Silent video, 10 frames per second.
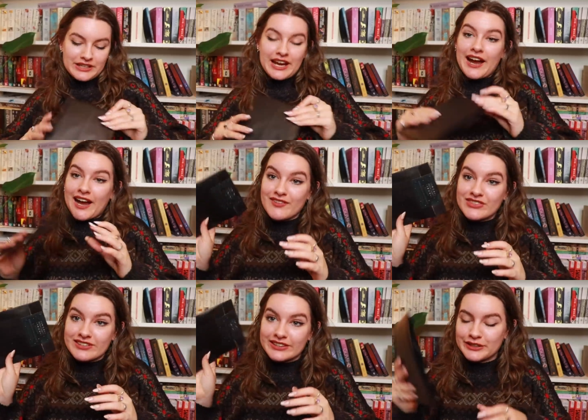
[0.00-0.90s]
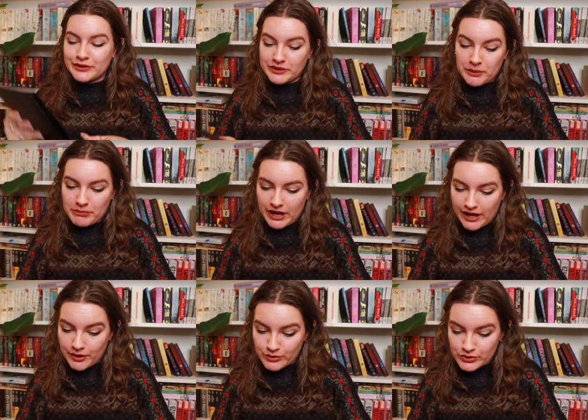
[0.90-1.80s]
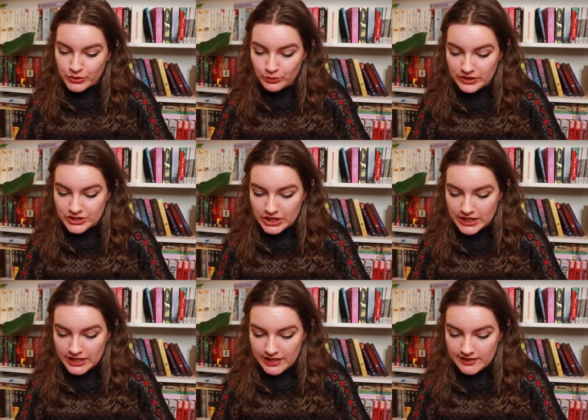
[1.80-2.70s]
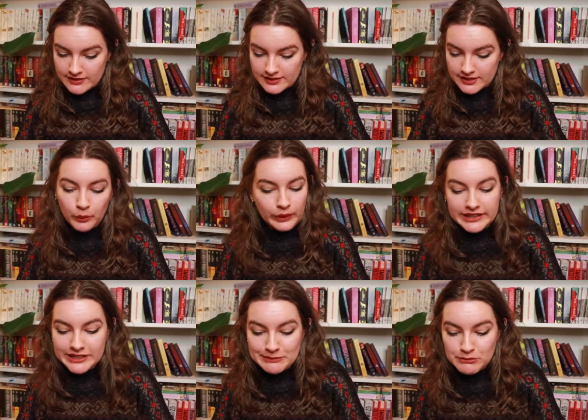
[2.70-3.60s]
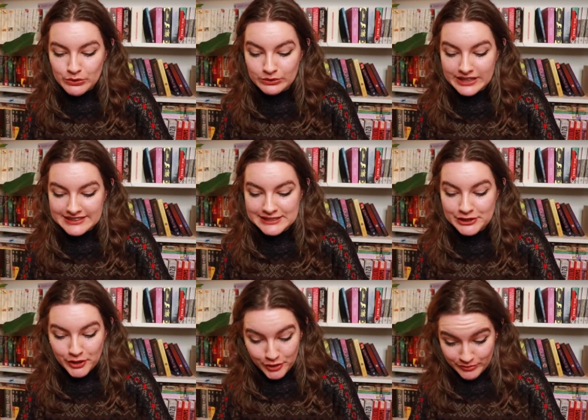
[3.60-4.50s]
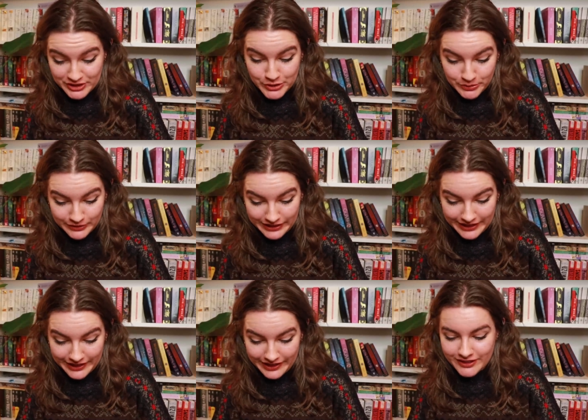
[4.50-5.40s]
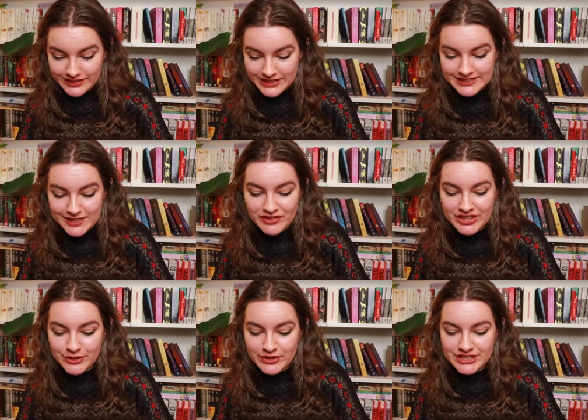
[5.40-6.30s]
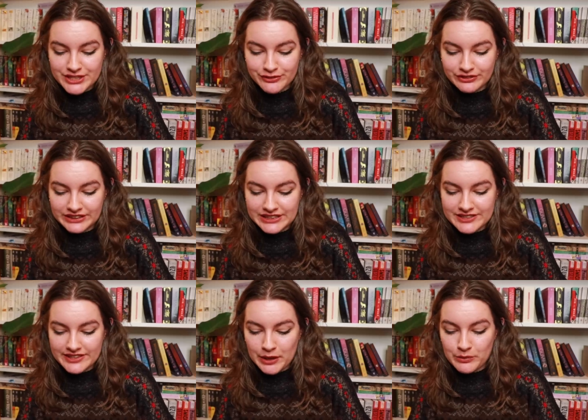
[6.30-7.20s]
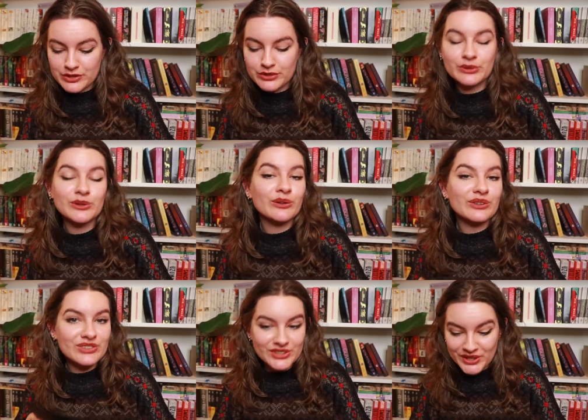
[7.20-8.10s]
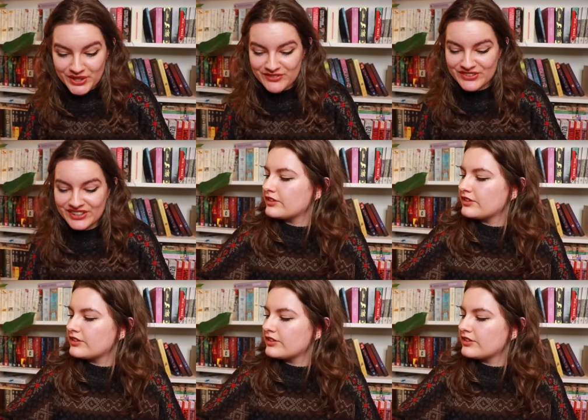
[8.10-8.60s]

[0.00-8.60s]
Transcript: we have this little pouch, which is a waning moon letting go ritual kit. Contains everything you need to release that which no longer serves.